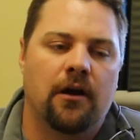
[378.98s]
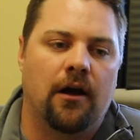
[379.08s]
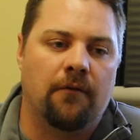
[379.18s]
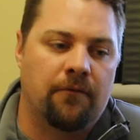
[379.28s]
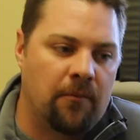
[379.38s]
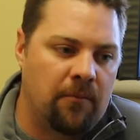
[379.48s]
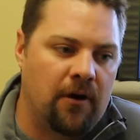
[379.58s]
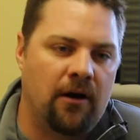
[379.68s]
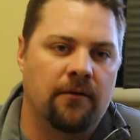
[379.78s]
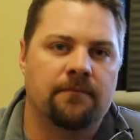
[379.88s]
uh,
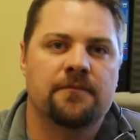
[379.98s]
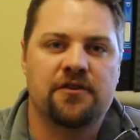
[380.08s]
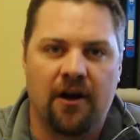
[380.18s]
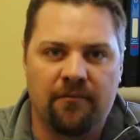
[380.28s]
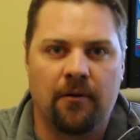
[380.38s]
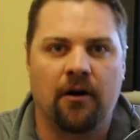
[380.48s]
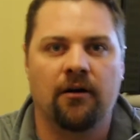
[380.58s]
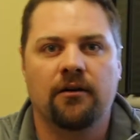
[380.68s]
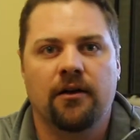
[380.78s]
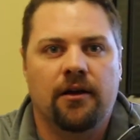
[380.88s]
football,
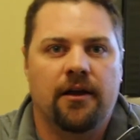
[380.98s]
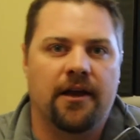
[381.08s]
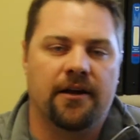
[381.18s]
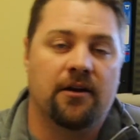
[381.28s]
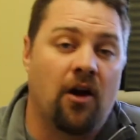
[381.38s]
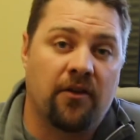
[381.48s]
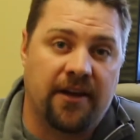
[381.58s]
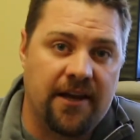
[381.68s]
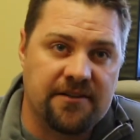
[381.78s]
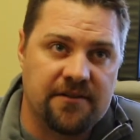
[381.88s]
softball, and in all the
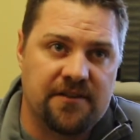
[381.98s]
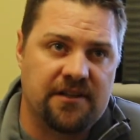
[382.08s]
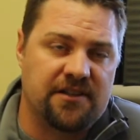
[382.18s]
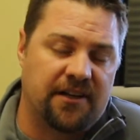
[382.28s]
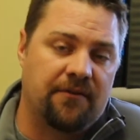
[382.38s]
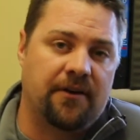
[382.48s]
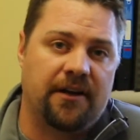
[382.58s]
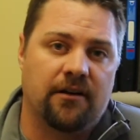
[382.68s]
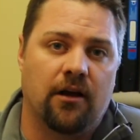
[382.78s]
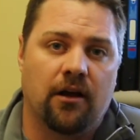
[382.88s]
cases, seen
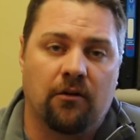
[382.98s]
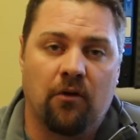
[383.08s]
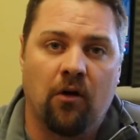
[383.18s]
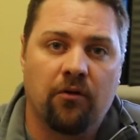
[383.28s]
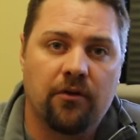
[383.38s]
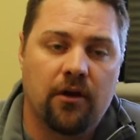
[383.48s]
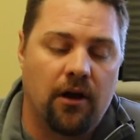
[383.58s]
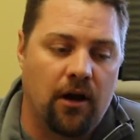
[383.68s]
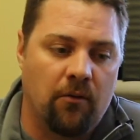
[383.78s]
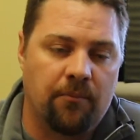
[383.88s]
significant uh, growth
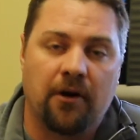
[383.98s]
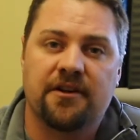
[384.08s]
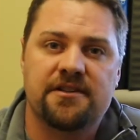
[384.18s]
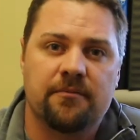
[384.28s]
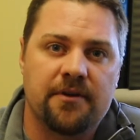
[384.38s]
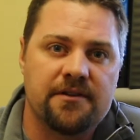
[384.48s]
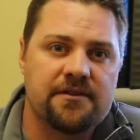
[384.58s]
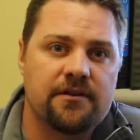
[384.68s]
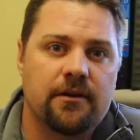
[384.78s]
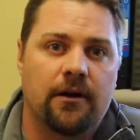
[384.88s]
uh, with
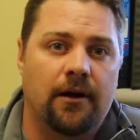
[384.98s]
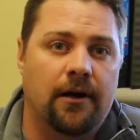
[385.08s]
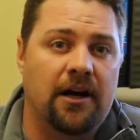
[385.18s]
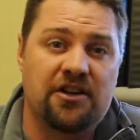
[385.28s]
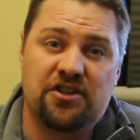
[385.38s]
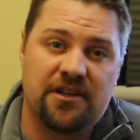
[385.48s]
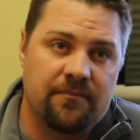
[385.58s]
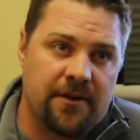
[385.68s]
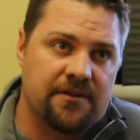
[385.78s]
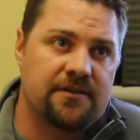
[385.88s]
participants, uh,
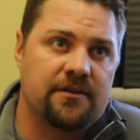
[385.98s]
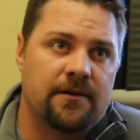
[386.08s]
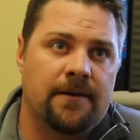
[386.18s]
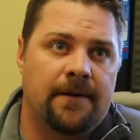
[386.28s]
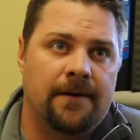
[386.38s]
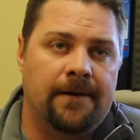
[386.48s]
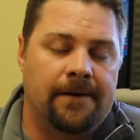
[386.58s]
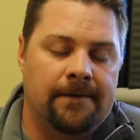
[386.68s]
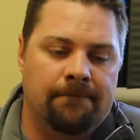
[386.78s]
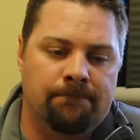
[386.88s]
achievements.
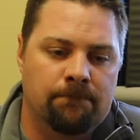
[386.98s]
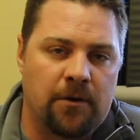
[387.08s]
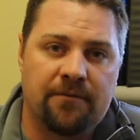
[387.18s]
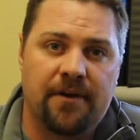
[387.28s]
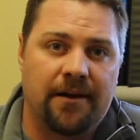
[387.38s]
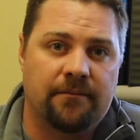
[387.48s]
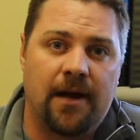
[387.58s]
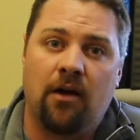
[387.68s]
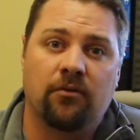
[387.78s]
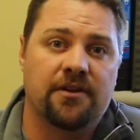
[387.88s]
Um, we've had
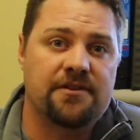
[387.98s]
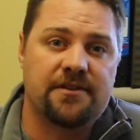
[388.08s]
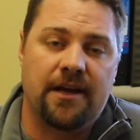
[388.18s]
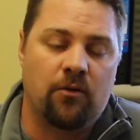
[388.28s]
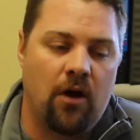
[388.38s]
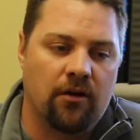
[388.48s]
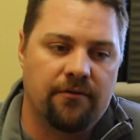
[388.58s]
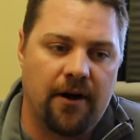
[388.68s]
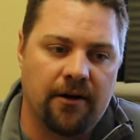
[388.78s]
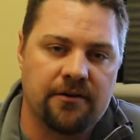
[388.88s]
countless state
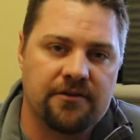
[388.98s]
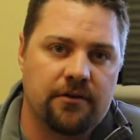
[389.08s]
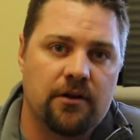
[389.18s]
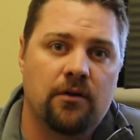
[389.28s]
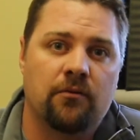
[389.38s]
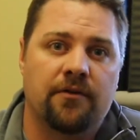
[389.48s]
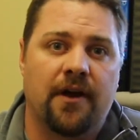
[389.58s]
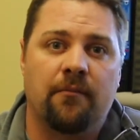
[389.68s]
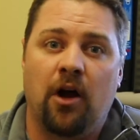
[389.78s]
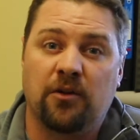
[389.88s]
qualifiers. We've
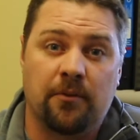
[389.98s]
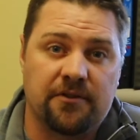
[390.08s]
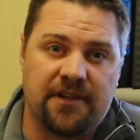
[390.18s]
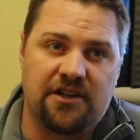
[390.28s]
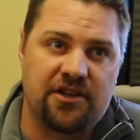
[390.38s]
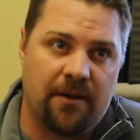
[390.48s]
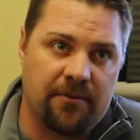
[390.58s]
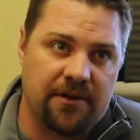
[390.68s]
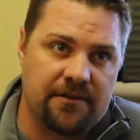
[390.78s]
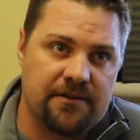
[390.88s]
had multiple state
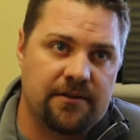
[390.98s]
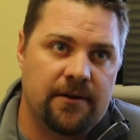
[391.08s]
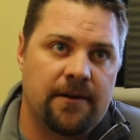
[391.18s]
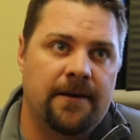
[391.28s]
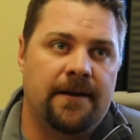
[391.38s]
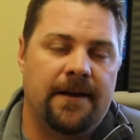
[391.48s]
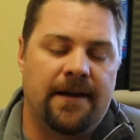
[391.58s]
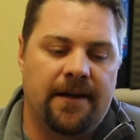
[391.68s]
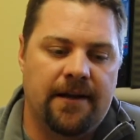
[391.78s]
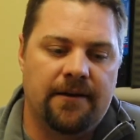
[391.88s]
champions,
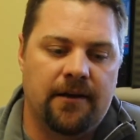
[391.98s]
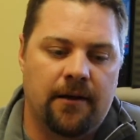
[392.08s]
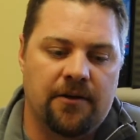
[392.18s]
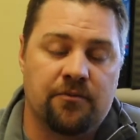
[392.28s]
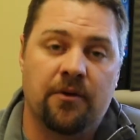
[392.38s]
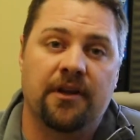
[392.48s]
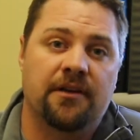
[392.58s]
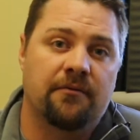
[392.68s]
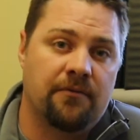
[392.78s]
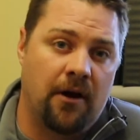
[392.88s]
and uh, it's
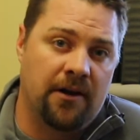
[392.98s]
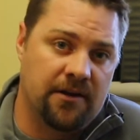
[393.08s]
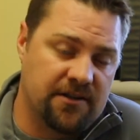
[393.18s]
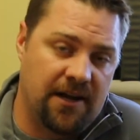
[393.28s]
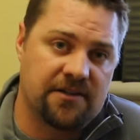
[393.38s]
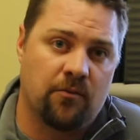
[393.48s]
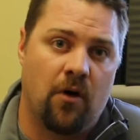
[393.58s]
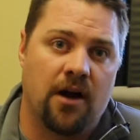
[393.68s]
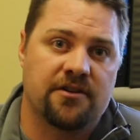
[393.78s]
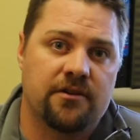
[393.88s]
really fun and it's nice to
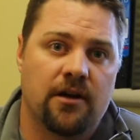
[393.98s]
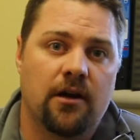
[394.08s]
watch